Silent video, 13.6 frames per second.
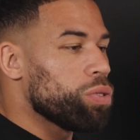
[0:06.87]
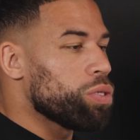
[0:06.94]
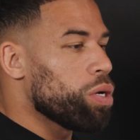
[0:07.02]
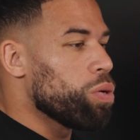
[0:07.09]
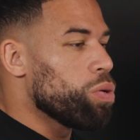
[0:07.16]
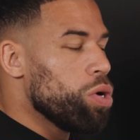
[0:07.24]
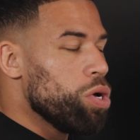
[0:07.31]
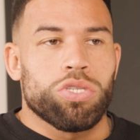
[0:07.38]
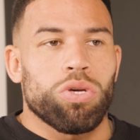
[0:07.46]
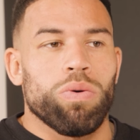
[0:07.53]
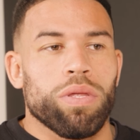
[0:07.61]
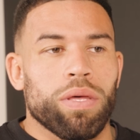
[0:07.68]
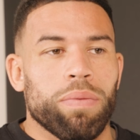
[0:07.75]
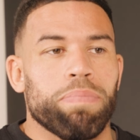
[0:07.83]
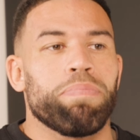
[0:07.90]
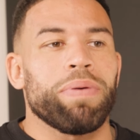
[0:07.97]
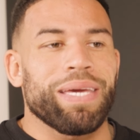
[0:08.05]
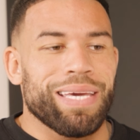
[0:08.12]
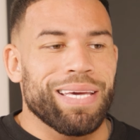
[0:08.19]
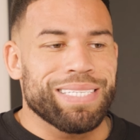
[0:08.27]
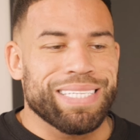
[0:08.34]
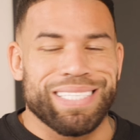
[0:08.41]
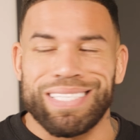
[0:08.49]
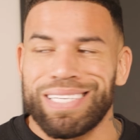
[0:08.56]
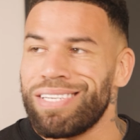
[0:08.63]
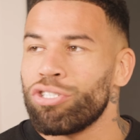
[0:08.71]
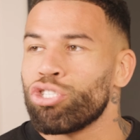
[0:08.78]
So two of the
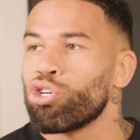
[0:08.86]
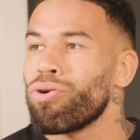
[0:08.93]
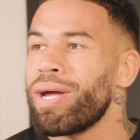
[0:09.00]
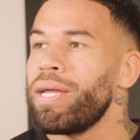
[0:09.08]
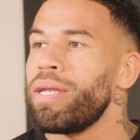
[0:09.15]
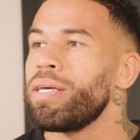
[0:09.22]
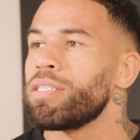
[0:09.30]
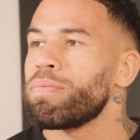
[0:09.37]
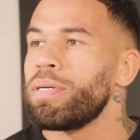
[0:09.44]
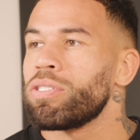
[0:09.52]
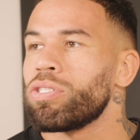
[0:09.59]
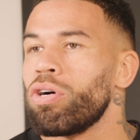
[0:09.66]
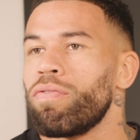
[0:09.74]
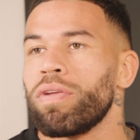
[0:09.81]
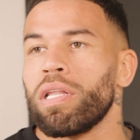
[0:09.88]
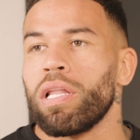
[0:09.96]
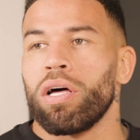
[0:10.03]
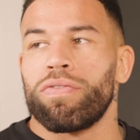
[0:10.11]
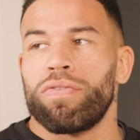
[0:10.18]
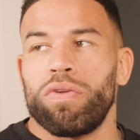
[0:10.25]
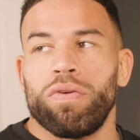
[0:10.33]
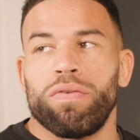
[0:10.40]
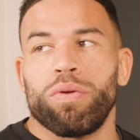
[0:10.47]
biggest training splits over the last few